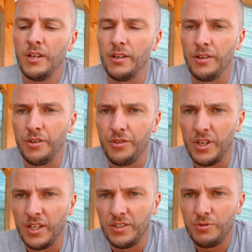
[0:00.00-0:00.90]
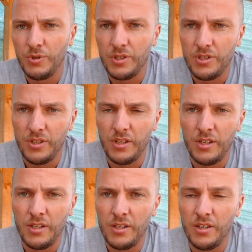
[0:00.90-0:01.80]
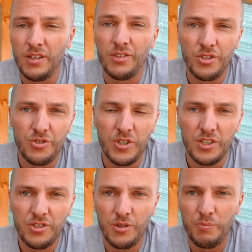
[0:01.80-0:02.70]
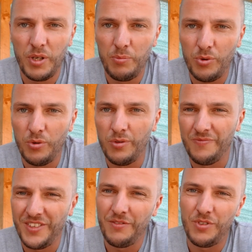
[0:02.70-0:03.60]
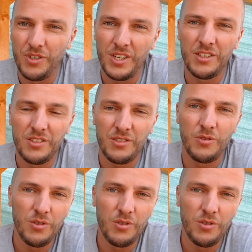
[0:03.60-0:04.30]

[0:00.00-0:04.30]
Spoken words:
Another thing is under stress, some people, if they're not